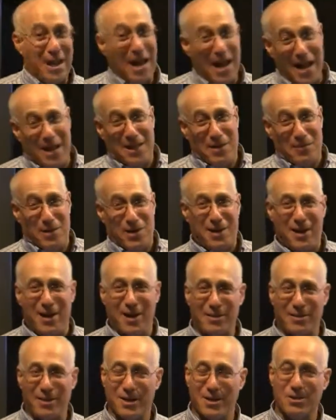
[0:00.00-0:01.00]
Hey, they were
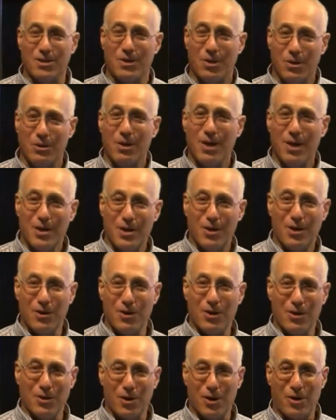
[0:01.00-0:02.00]
Catholics, so you can
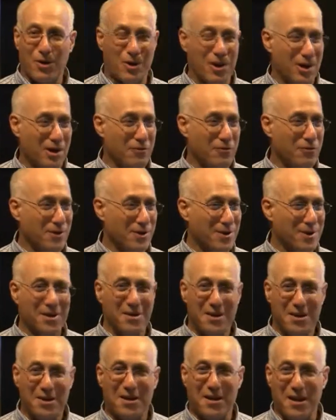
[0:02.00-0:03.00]
no longer kind of fear
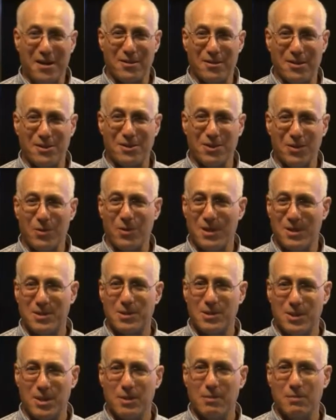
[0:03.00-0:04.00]
Catholics in quite the
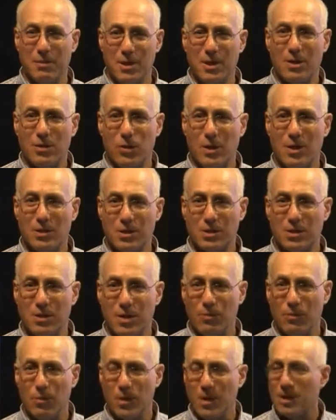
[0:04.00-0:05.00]
same, in quite the
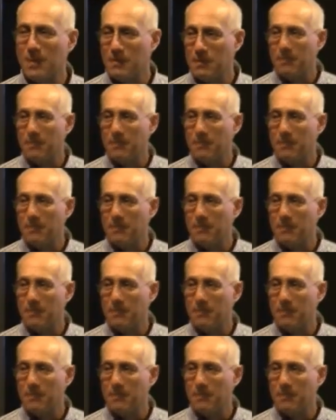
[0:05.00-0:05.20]
same way.